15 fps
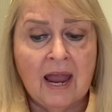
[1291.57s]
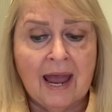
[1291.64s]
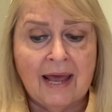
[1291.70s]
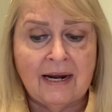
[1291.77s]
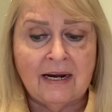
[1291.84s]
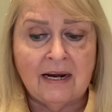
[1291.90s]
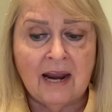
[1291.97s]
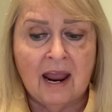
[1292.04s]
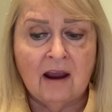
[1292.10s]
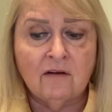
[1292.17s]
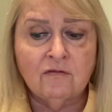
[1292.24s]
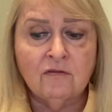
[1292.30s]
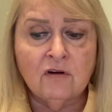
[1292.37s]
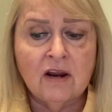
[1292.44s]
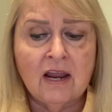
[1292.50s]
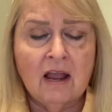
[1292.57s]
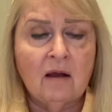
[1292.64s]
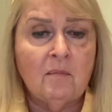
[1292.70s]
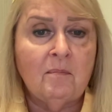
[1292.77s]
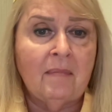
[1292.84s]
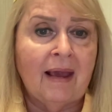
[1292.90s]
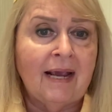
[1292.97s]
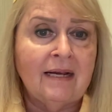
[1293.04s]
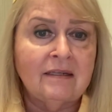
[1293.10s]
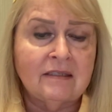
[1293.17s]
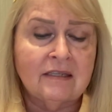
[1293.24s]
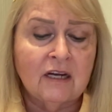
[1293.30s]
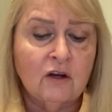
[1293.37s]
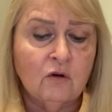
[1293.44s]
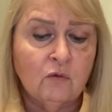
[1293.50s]
and in every
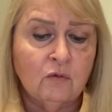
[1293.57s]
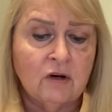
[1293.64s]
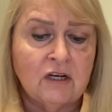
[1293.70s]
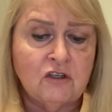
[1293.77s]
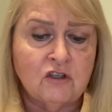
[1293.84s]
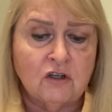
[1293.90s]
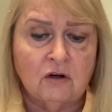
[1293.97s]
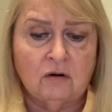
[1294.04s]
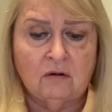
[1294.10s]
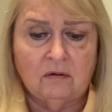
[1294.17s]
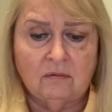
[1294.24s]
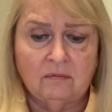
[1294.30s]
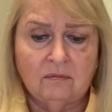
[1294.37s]
amazing creature.